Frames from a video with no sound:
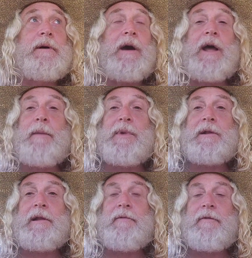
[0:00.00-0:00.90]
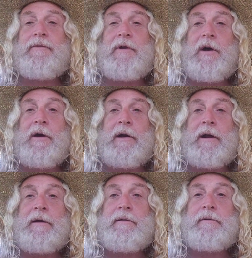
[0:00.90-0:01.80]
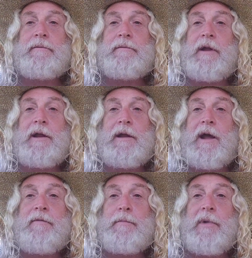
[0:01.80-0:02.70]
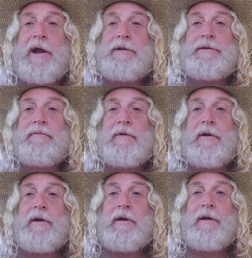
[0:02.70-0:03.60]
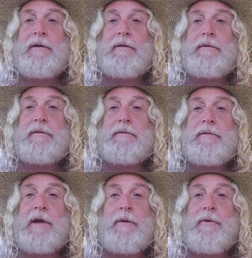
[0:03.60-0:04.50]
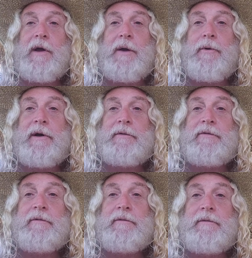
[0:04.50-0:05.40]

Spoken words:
I happen to live in Florida. They didn't have a branch in Florida, not where I was.